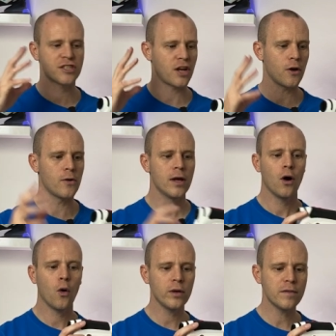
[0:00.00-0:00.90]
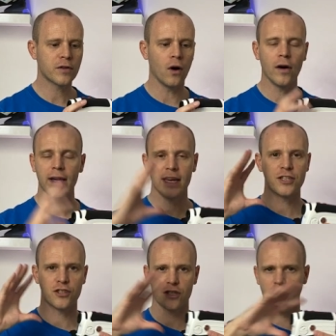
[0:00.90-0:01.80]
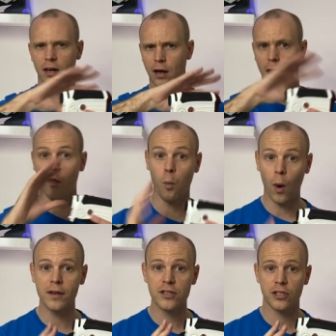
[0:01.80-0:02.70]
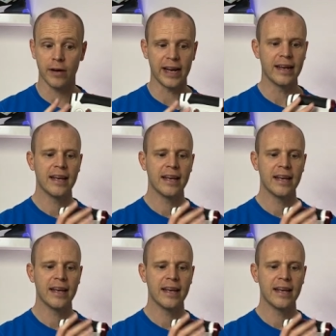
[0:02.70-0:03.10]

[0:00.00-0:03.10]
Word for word: so all you've got is just kind of like the one screen.